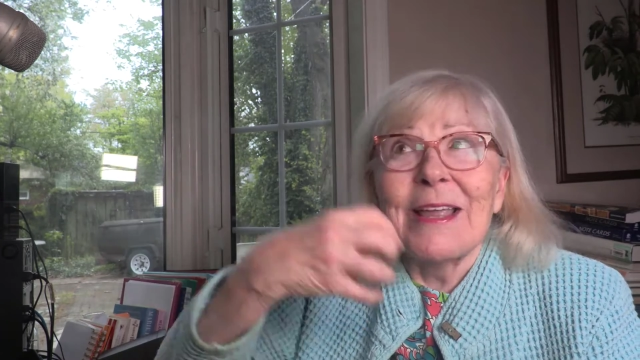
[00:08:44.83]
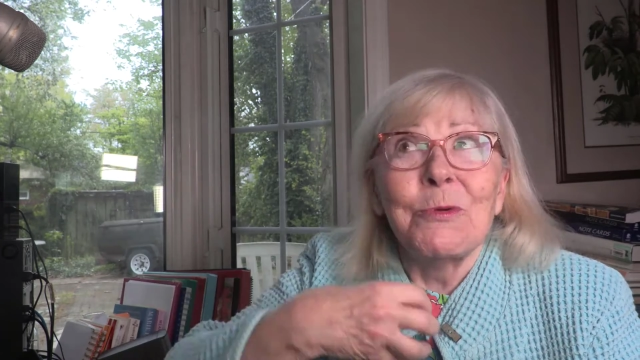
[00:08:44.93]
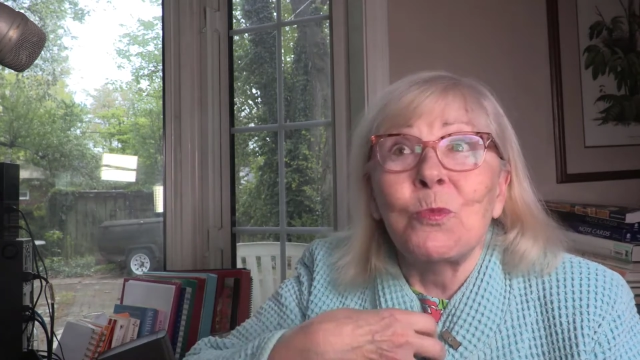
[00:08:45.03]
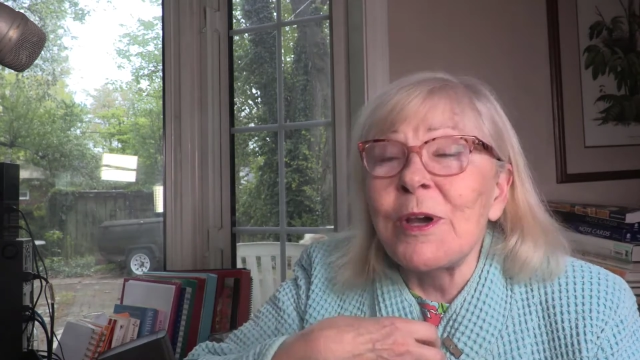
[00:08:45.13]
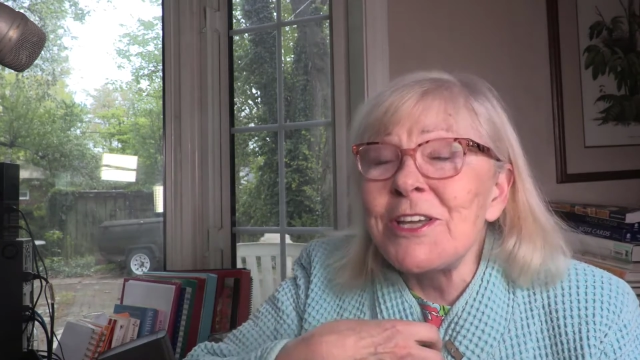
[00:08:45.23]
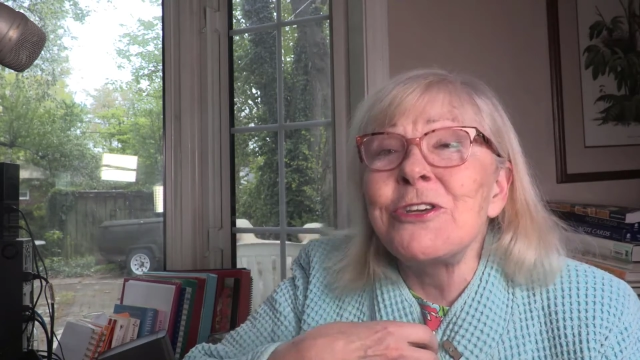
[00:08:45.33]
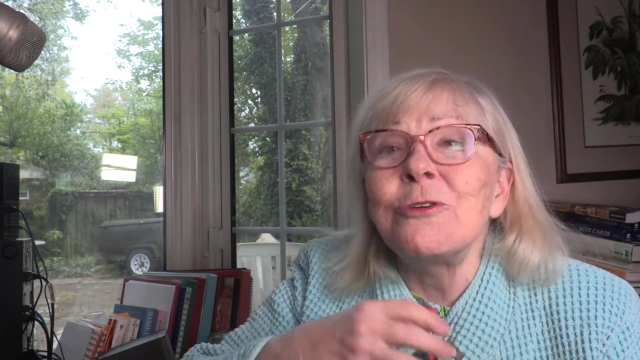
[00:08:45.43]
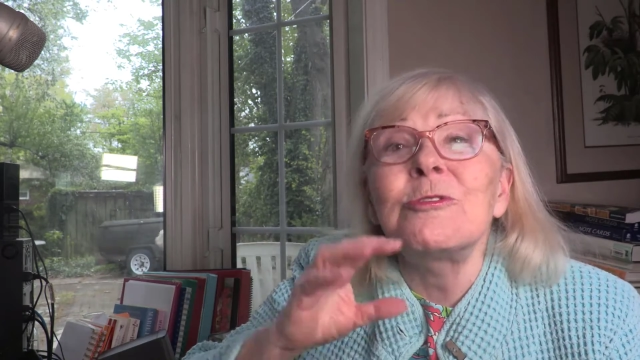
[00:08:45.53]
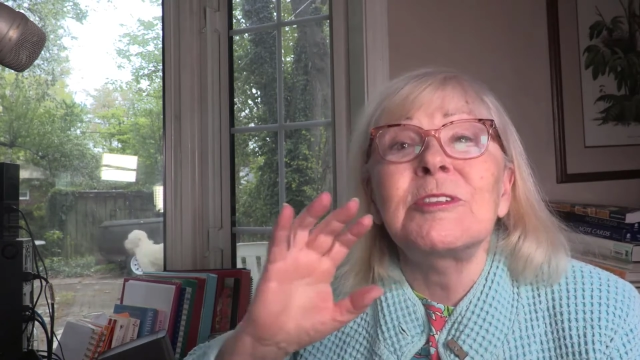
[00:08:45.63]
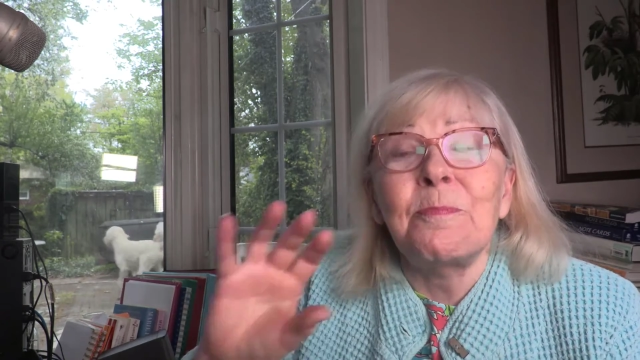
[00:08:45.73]
We
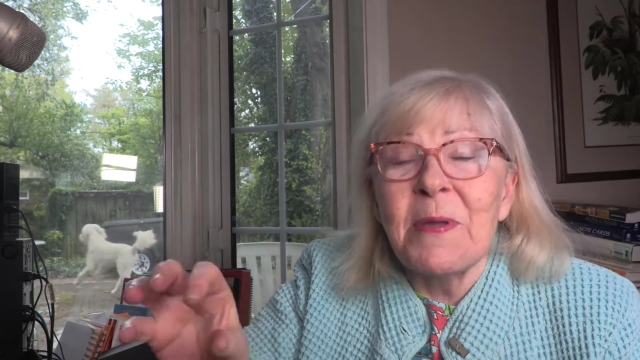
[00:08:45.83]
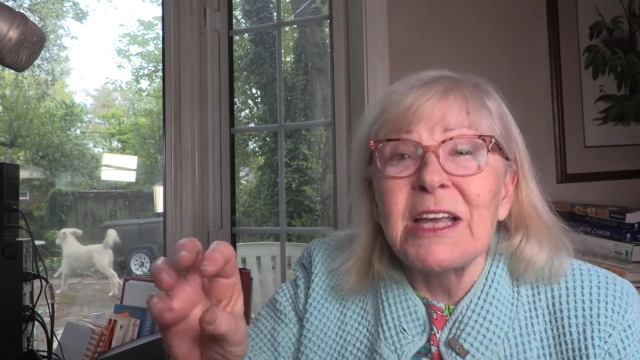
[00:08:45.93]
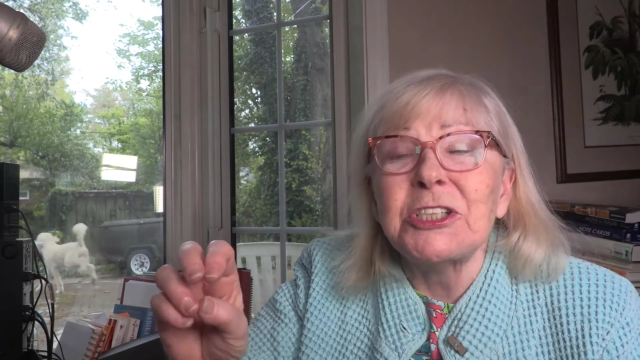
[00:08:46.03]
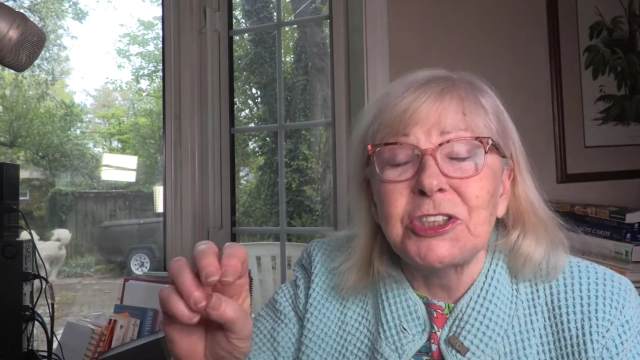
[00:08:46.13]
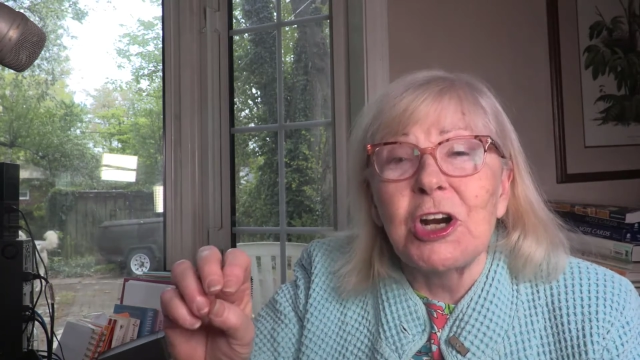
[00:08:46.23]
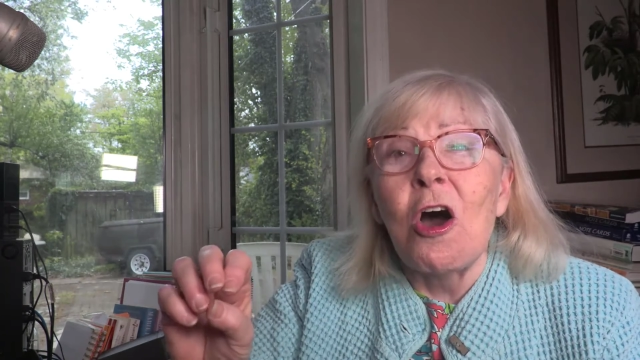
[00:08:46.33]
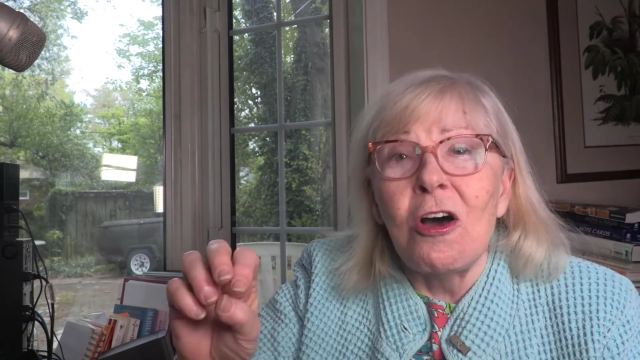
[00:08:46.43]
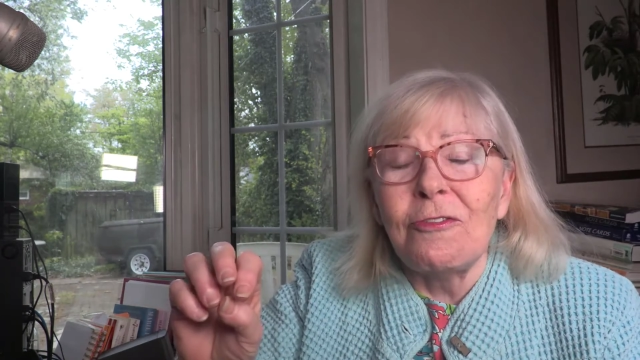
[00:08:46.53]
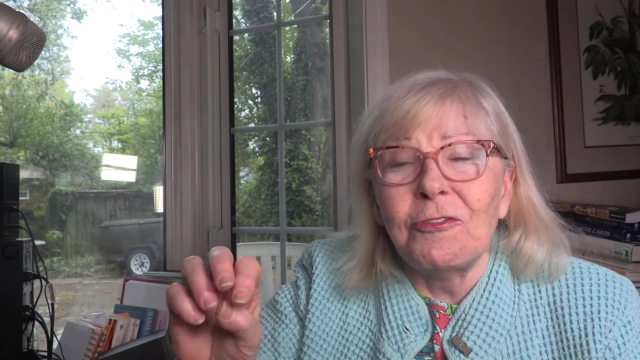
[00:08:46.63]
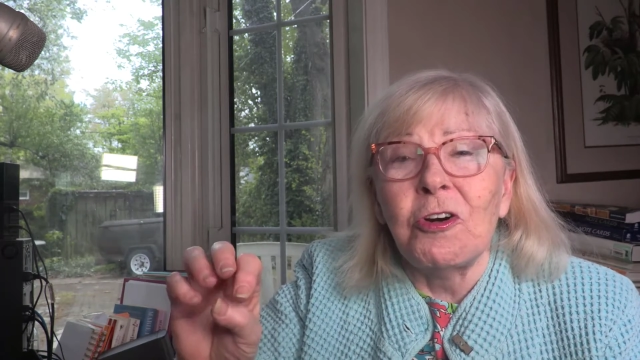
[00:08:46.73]
use best
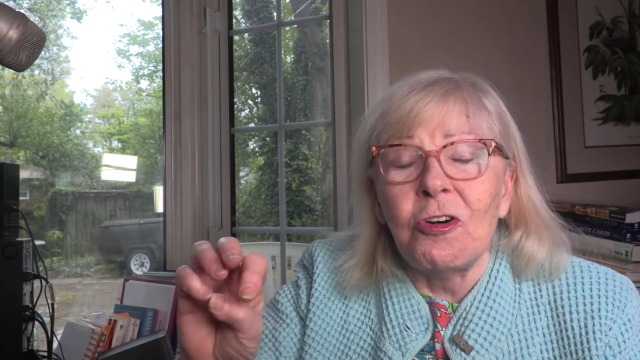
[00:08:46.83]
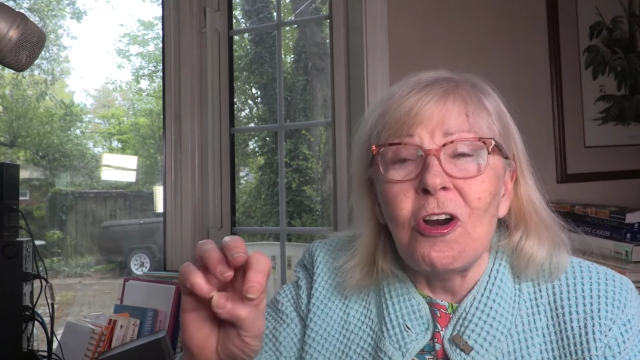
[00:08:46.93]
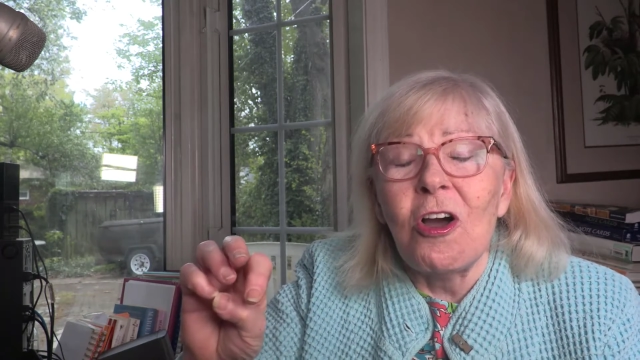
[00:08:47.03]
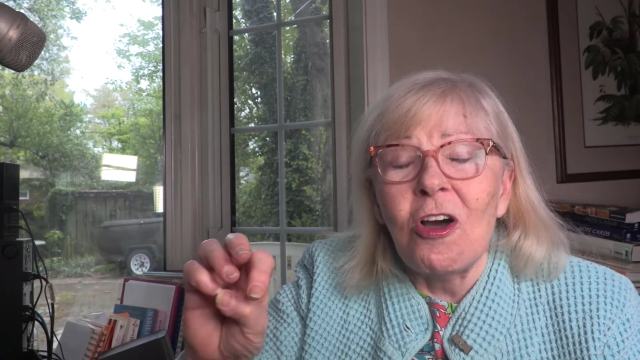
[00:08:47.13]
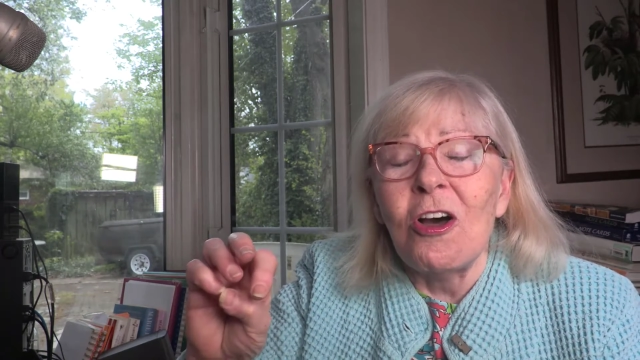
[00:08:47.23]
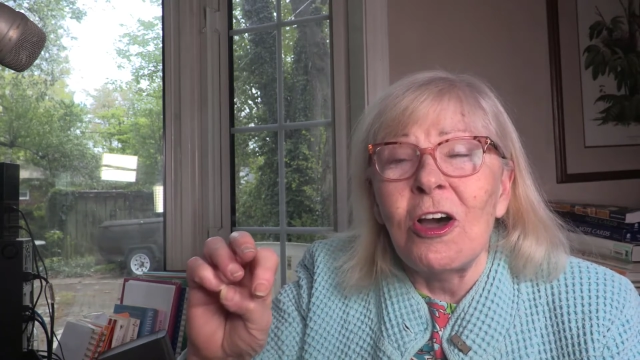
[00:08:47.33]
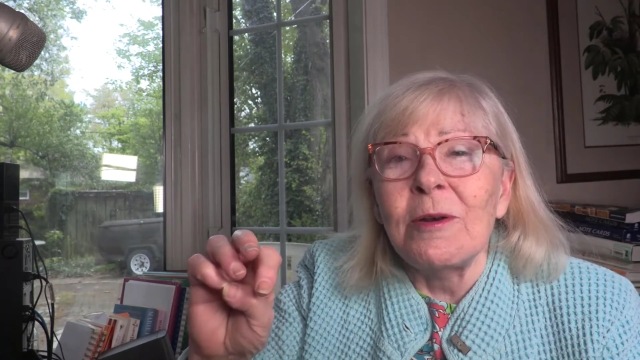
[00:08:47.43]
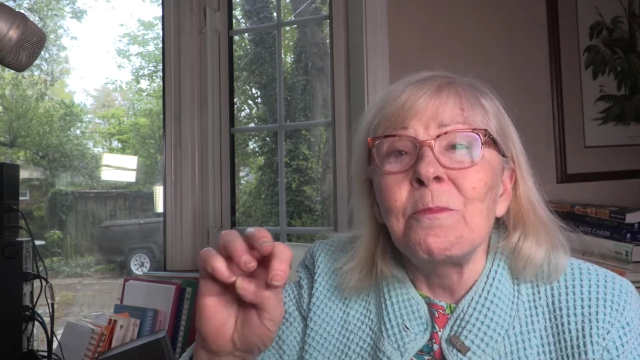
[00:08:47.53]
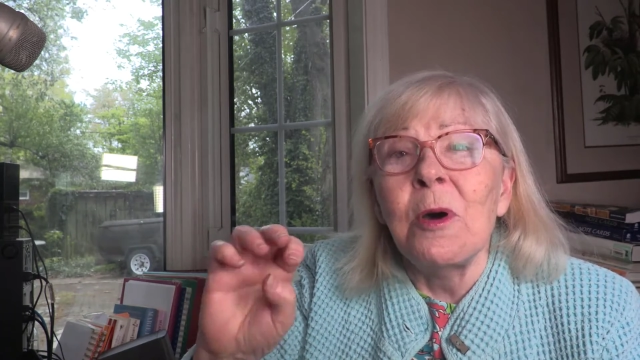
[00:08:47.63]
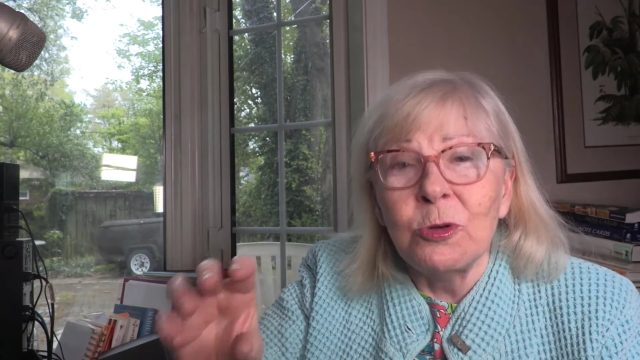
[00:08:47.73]
offer
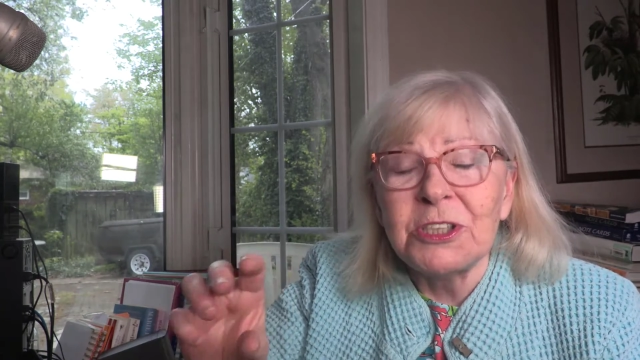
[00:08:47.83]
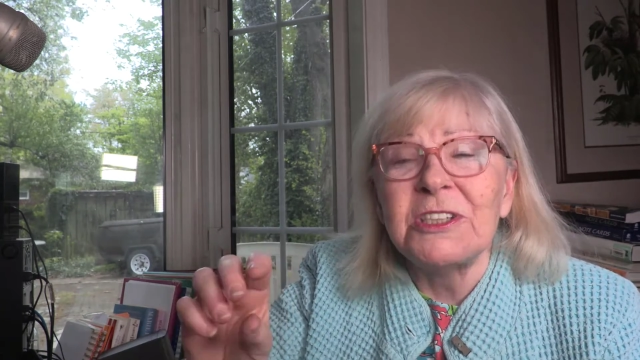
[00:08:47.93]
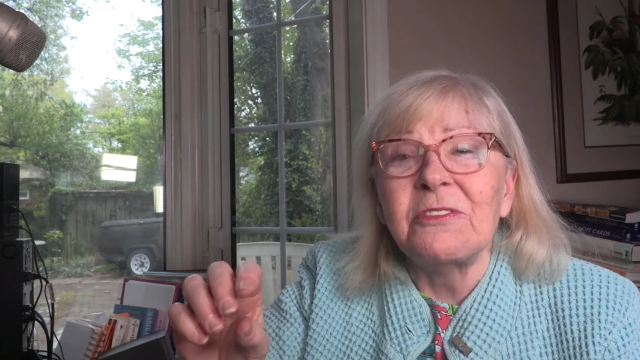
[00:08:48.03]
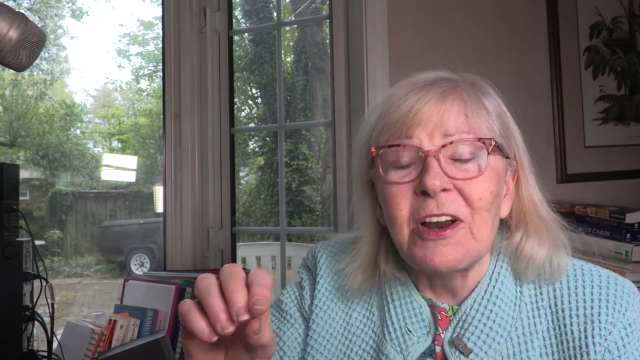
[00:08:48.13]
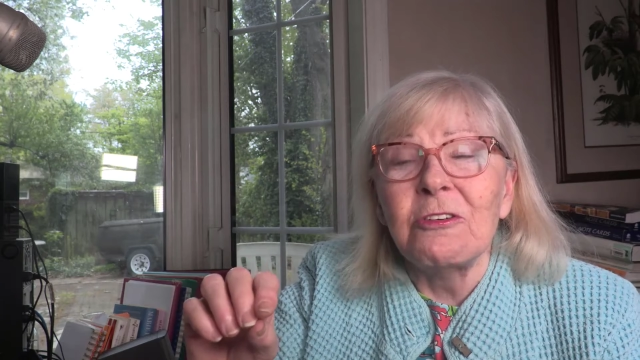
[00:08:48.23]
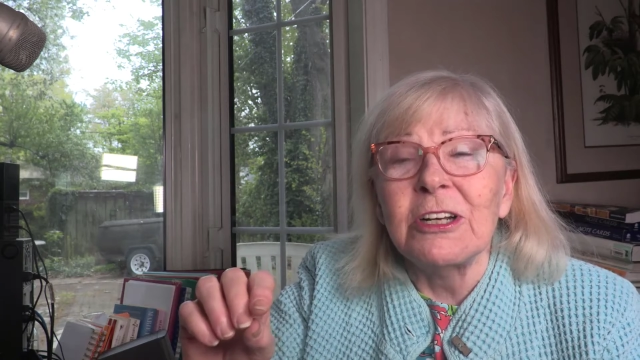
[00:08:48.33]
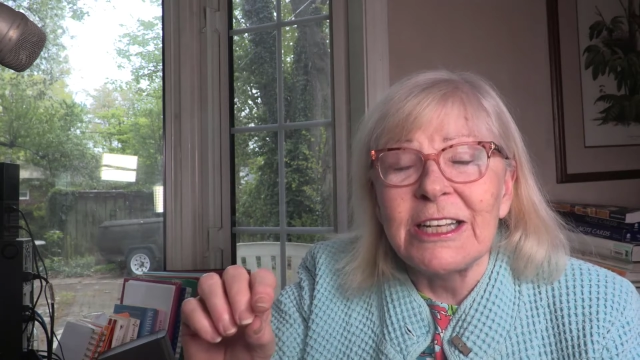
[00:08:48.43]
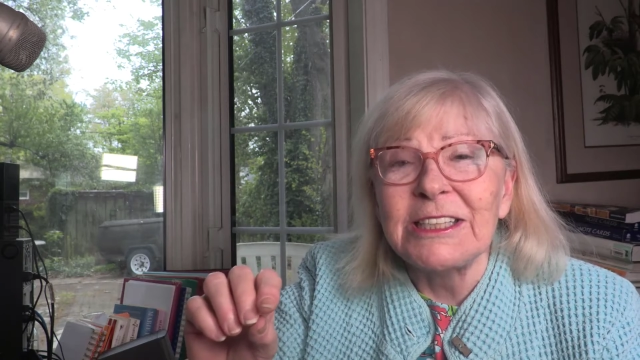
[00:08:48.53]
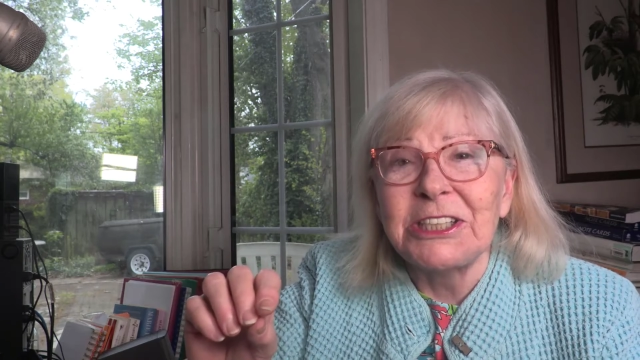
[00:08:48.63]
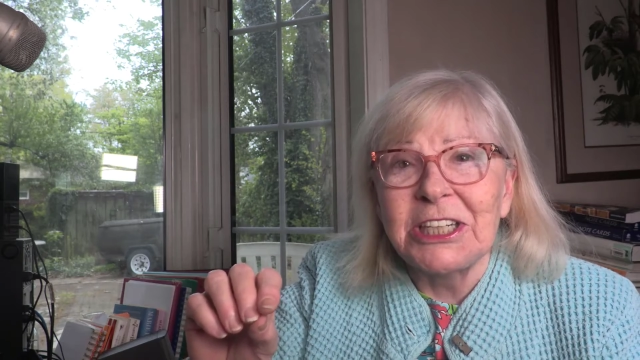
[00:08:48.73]
on most of our
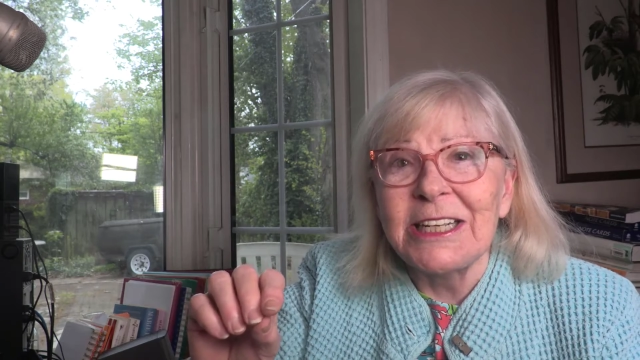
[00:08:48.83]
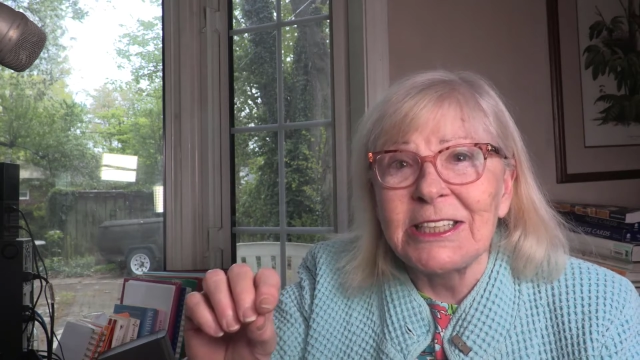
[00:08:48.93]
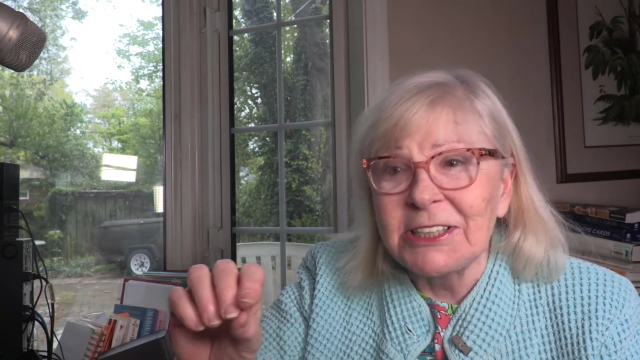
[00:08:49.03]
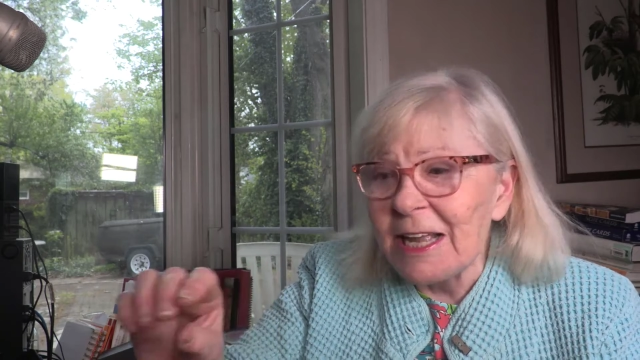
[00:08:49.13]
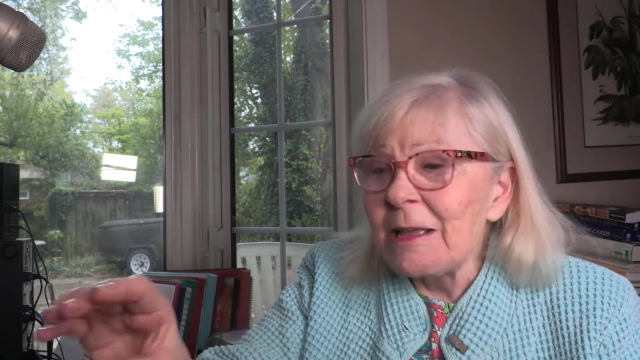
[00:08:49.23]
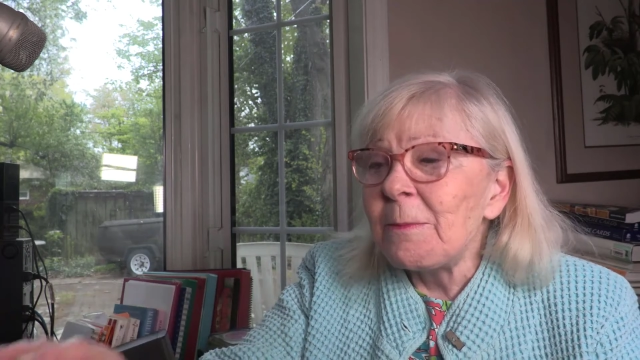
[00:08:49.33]
listings,